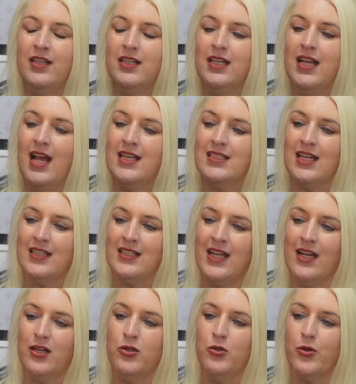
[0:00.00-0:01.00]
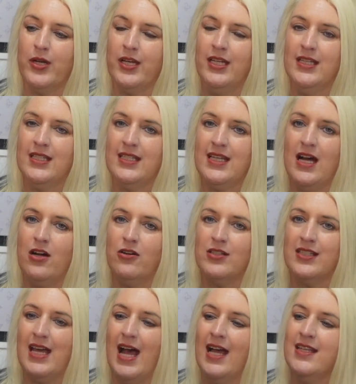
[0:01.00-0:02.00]
It has, like, that accordion style
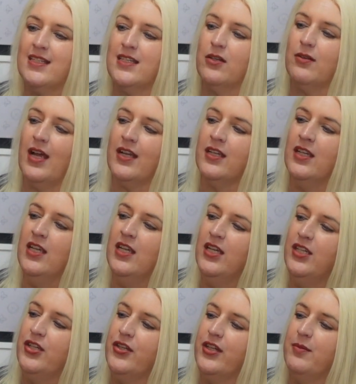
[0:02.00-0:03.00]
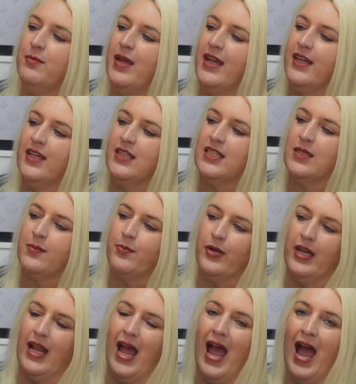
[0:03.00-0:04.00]
side. So, like, you can make it
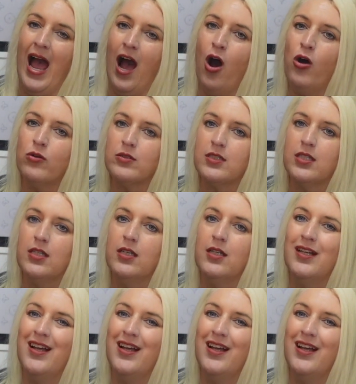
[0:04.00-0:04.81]
spread out.